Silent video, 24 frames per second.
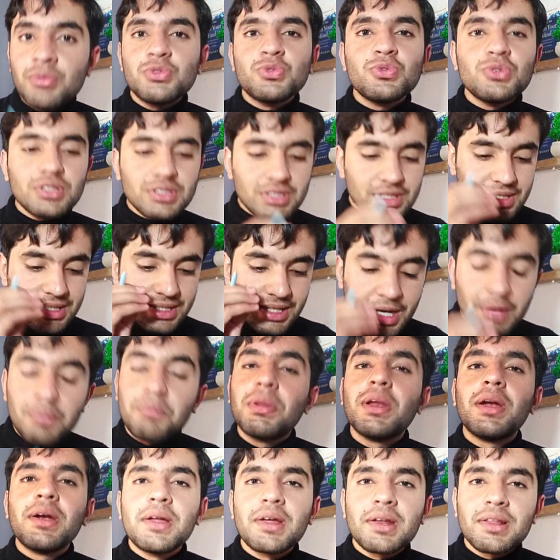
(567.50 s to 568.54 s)
students
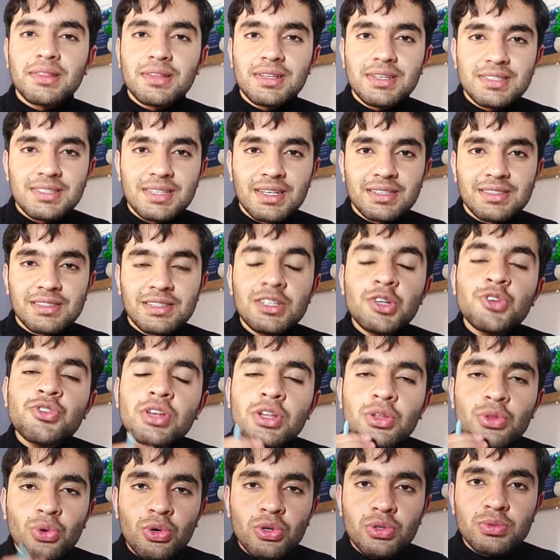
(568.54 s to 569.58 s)
did blunder in these things.
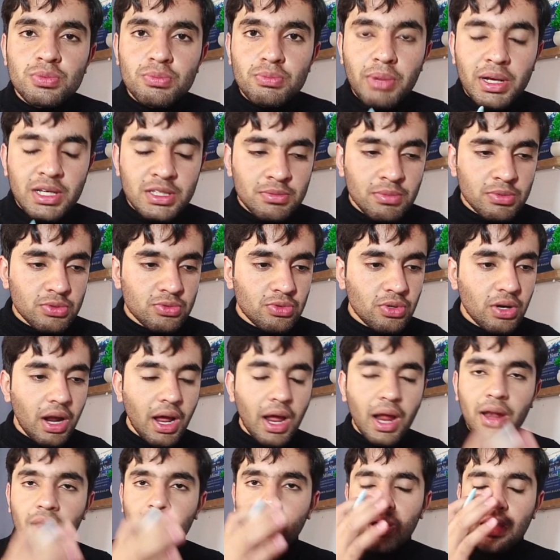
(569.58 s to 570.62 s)
Literally those maximum students,
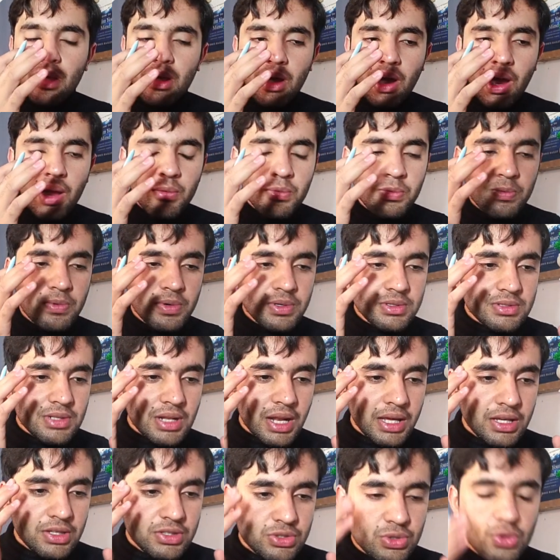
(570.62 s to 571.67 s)
and I was
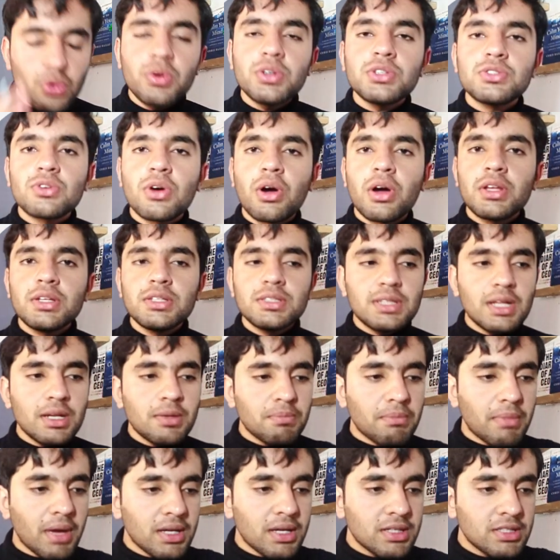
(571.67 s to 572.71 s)
like so astonished
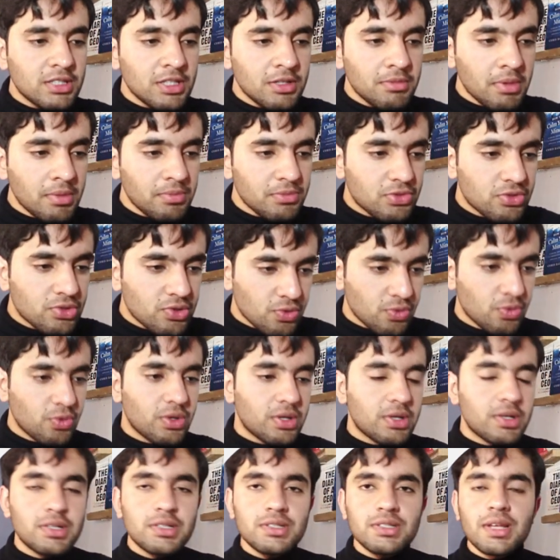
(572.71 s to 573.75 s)
that maximum
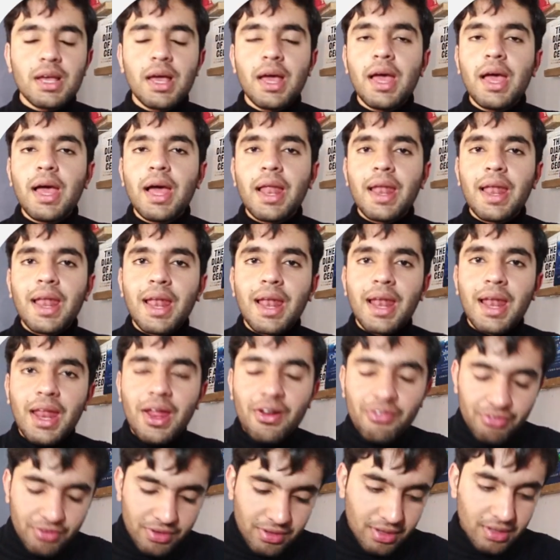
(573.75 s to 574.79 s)
students
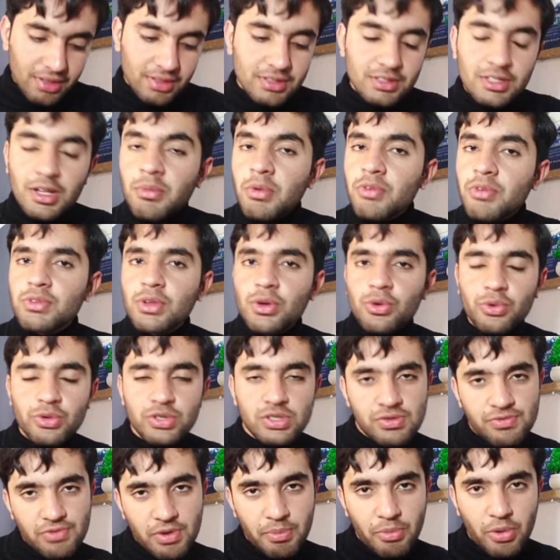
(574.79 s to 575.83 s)
left some of the
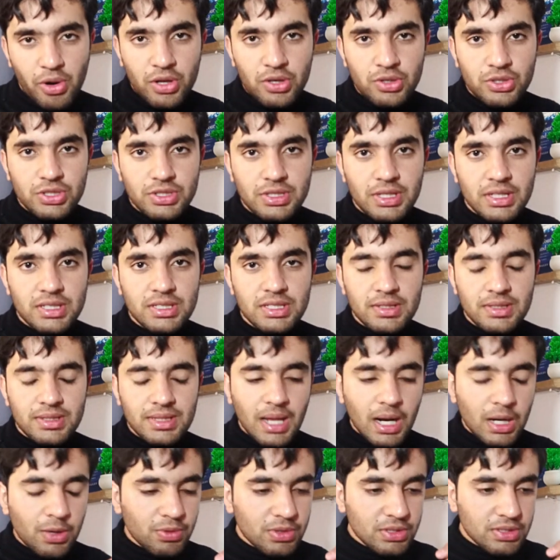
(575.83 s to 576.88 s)
questions from biology section.
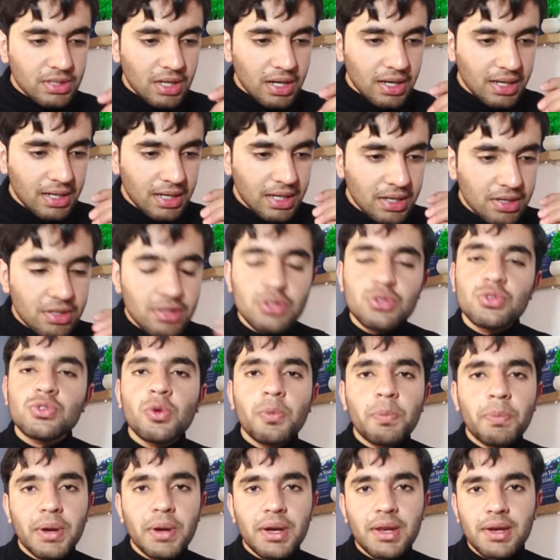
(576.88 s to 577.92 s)
That was a literally
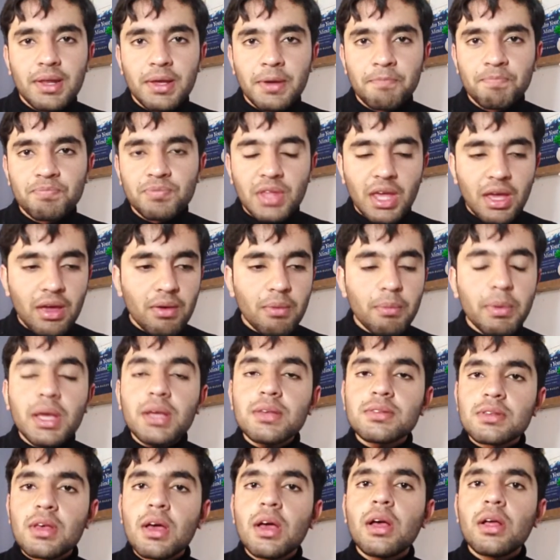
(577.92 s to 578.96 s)
stupidity,
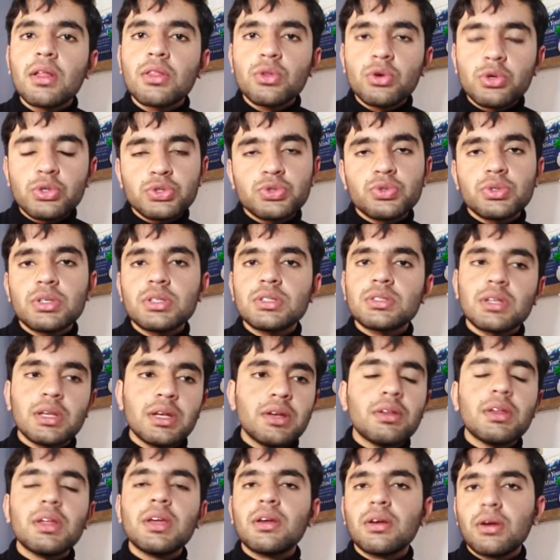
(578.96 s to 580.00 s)
because those students
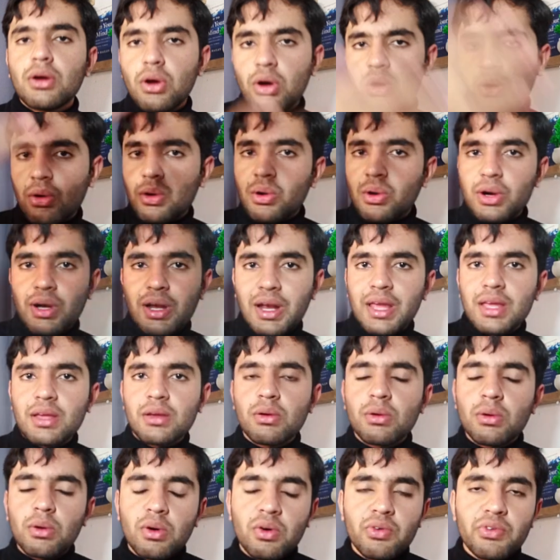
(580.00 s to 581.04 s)
literally got
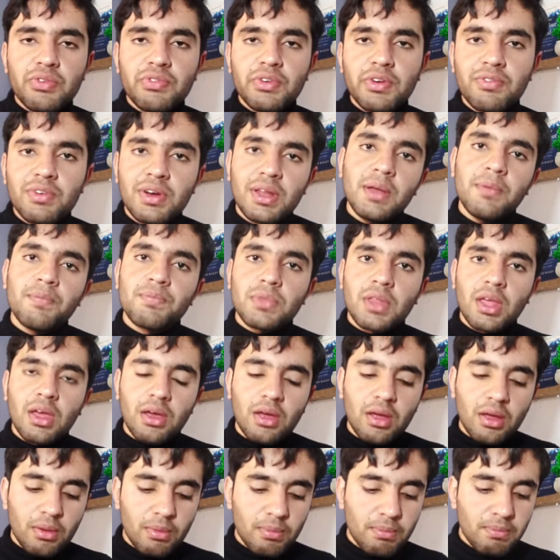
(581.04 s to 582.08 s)
like over 50.
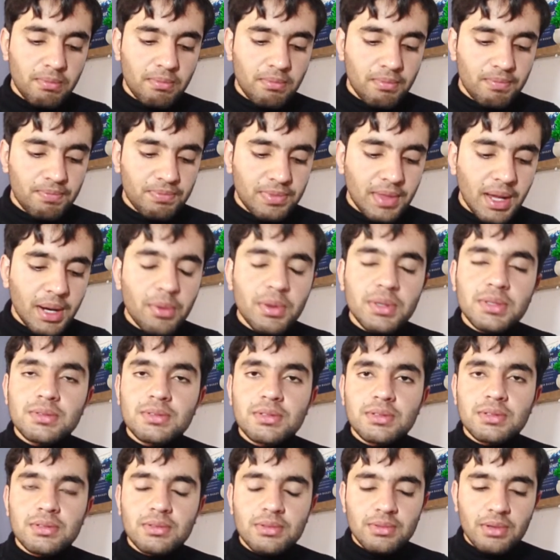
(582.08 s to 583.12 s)
That
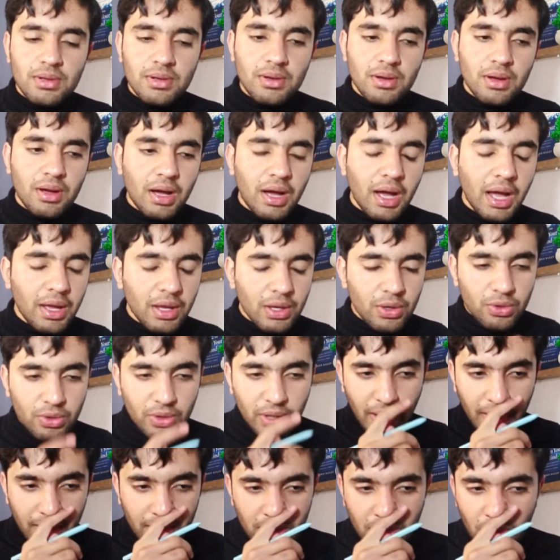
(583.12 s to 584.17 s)
was, I
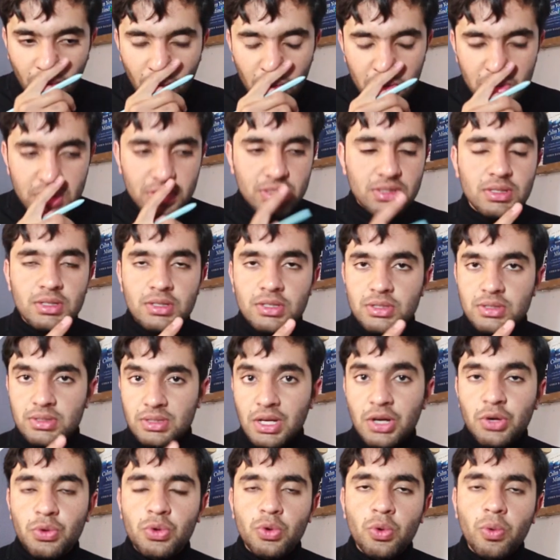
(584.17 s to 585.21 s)
cannot
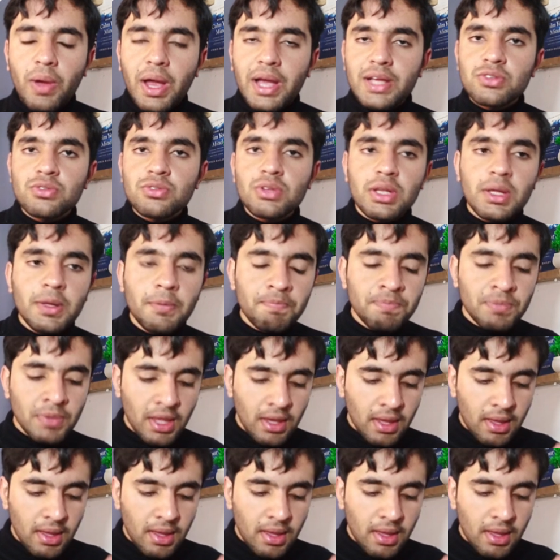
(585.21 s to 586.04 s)
say to you, actually,